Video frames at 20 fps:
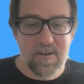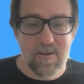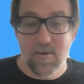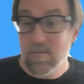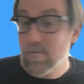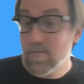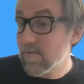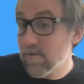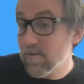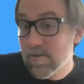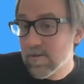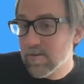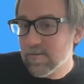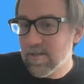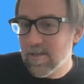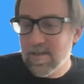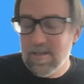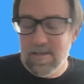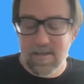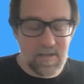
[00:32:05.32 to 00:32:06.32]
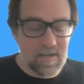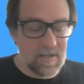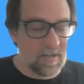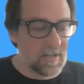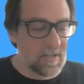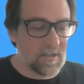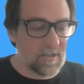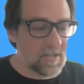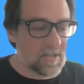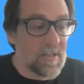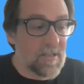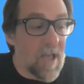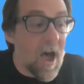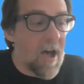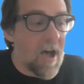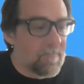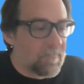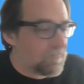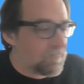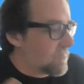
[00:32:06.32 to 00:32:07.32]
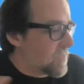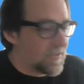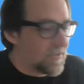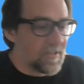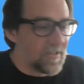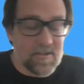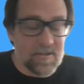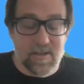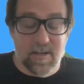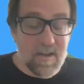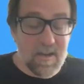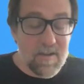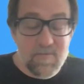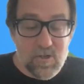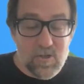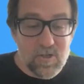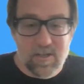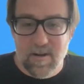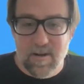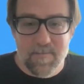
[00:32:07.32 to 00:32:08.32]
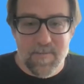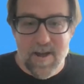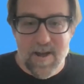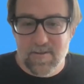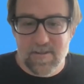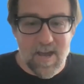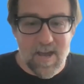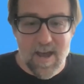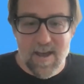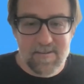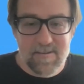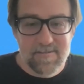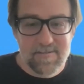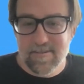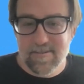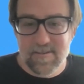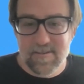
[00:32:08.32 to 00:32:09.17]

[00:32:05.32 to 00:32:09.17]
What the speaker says: like it's just not. He just doesn't give a shit about that.